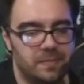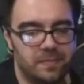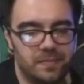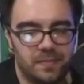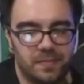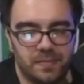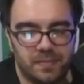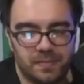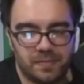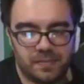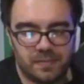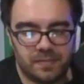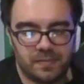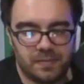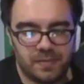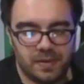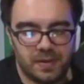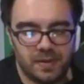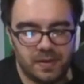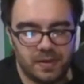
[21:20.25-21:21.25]

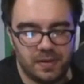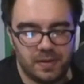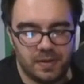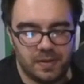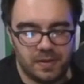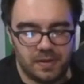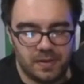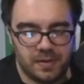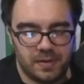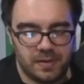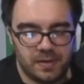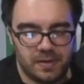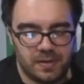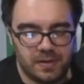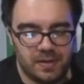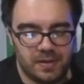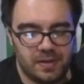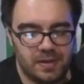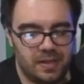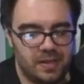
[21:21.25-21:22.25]

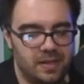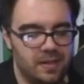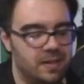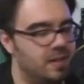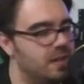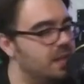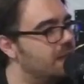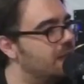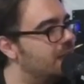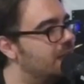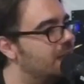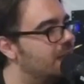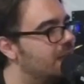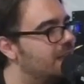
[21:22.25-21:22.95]
(silent)